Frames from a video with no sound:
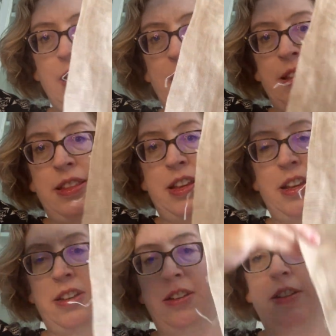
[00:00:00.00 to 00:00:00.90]
And
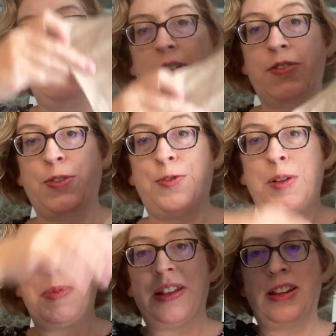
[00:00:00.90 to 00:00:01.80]
then I have to
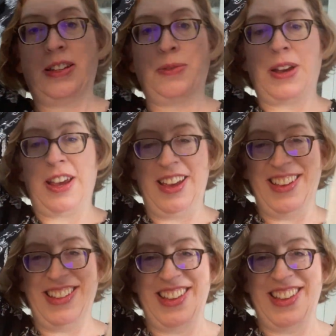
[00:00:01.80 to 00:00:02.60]
flip it this way.